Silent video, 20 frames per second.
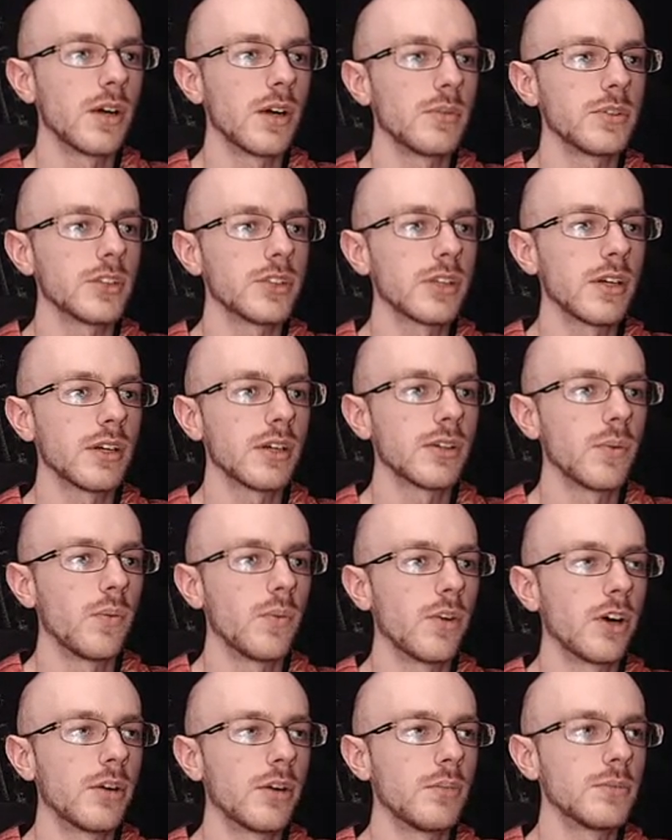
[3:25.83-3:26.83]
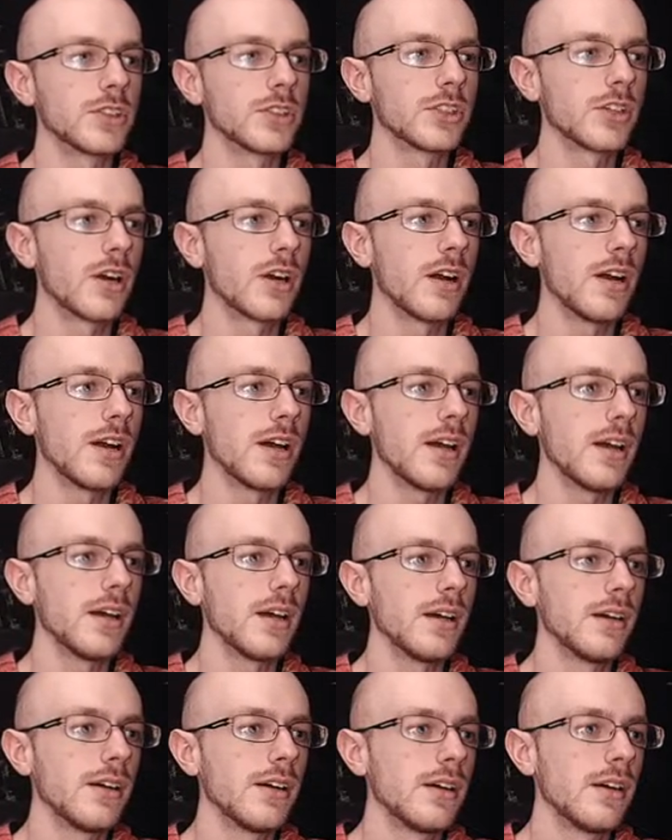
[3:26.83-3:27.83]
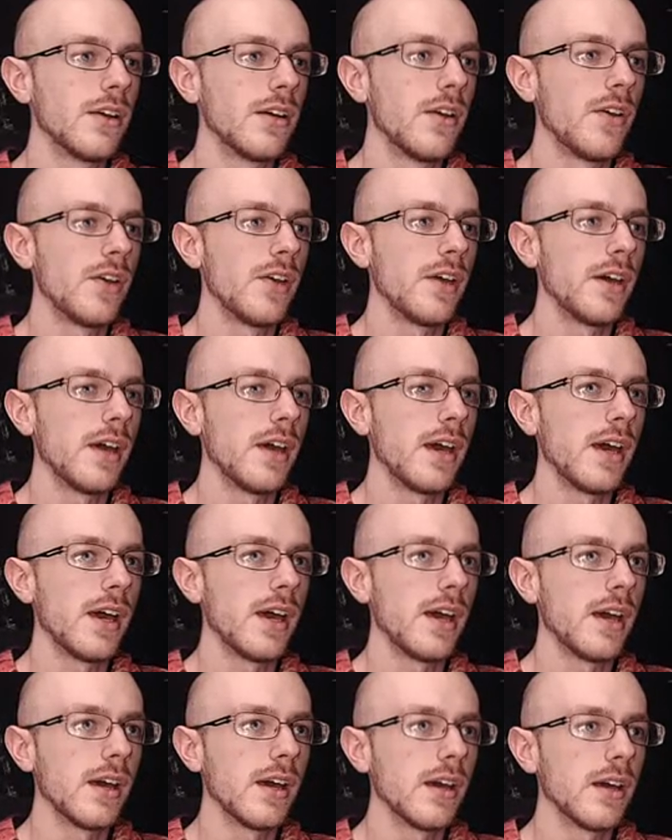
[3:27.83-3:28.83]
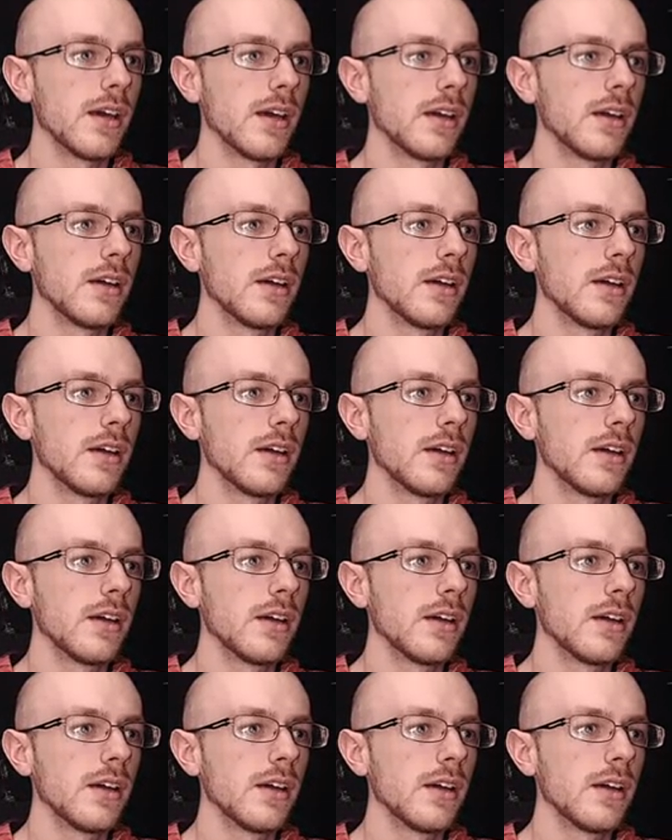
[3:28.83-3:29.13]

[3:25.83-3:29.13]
I'm just gonna get the worm star. Eh. Eh.